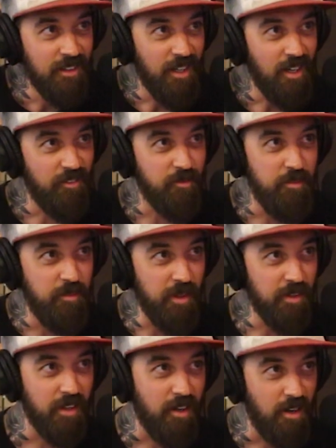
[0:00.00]
of building the
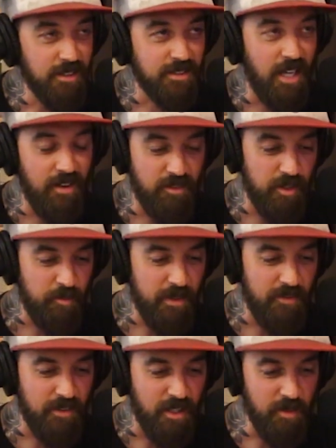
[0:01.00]
cars that have it in
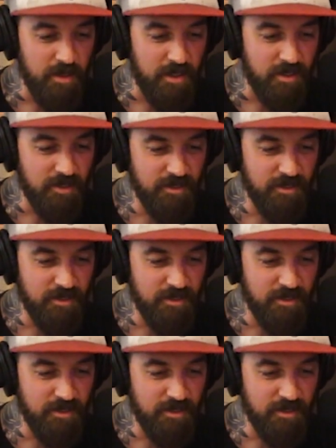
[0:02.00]
PVW.